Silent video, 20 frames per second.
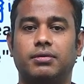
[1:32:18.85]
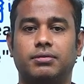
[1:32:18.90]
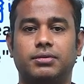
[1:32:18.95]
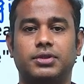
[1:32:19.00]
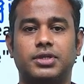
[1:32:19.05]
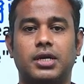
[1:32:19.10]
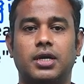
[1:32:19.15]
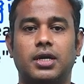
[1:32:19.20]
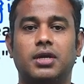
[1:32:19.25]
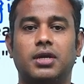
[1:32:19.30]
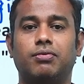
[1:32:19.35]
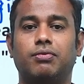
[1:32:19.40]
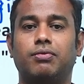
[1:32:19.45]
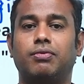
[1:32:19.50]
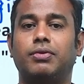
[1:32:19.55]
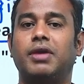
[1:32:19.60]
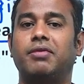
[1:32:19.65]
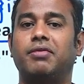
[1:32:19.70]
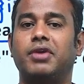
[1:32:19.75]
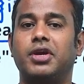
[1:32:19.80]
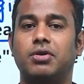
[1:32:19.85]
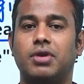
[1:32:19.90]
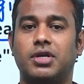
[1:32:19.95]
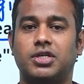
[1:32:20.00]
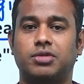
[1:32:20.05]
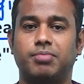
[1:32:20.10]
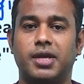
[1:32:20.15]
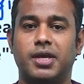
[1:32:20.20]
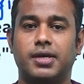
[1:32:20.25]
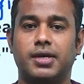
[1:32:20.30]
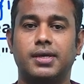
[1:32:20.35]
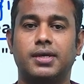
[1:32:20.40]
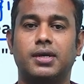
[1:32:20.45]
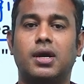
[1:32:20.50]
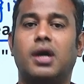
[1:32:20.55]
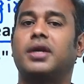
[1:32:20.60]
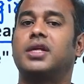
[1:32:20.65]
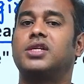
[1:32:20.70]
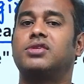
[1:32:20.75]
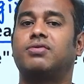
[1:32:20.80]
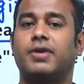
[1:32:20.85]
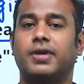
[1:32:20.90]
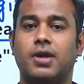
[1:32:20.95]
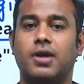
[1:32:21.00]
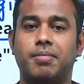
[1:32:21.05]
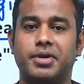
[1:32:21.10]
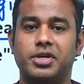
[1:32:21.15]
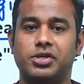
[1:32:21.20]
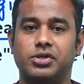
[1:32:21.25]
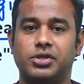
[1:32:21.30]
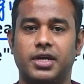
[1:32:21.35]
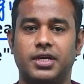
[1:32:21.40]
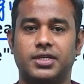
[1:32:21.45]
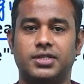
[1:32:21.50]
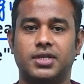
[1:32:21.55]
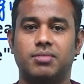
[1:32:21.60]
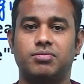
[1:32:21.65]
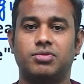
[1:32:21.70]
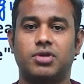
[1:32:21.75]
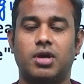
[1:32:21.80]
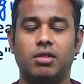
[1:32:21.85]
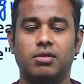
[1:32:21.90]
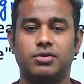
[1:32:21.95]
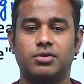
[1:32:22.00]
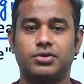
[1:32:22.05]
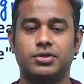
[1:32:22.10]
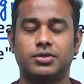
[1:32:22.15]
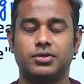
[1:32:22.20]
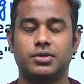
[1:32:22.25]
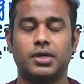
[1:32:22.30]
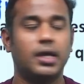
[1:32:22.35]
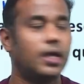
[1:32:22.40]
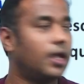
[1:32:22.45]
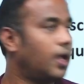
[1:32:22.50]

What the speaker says: generally the way you are speaking, or else for competition exams, all those things.